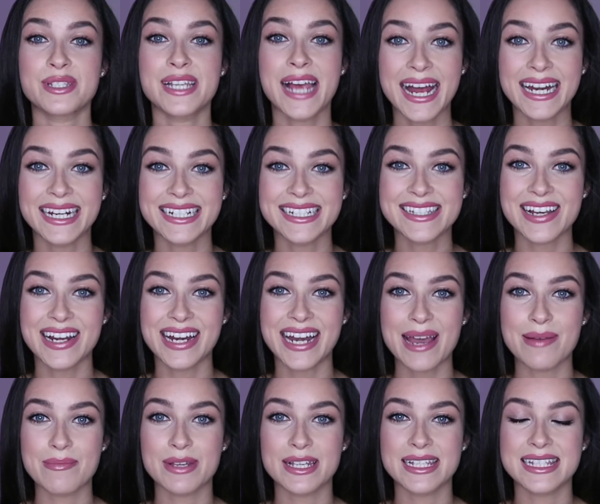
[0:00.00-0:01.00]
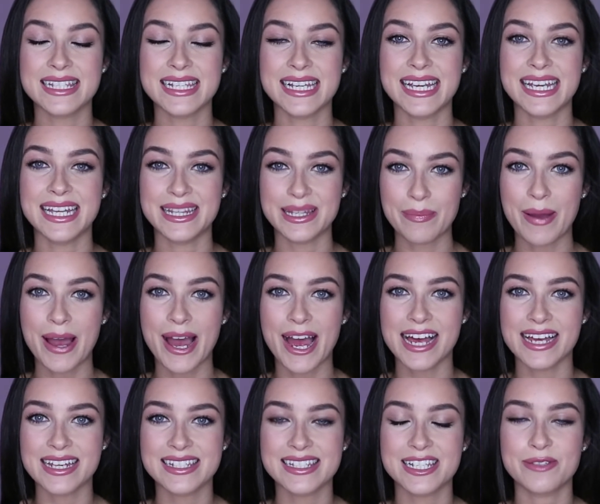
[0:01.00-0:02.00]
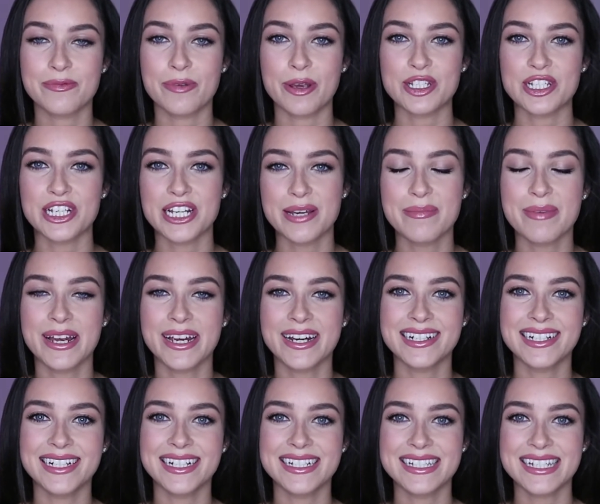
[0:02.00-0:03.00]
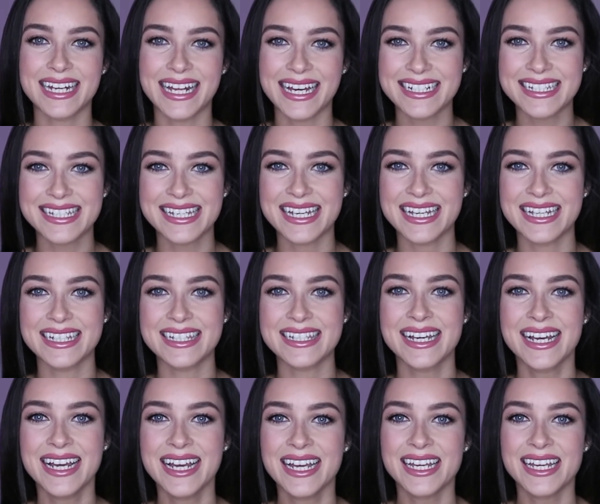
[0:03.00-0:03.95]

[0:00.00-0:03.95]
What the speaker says: tanning dilemmas in the past, especially in my early to late teens.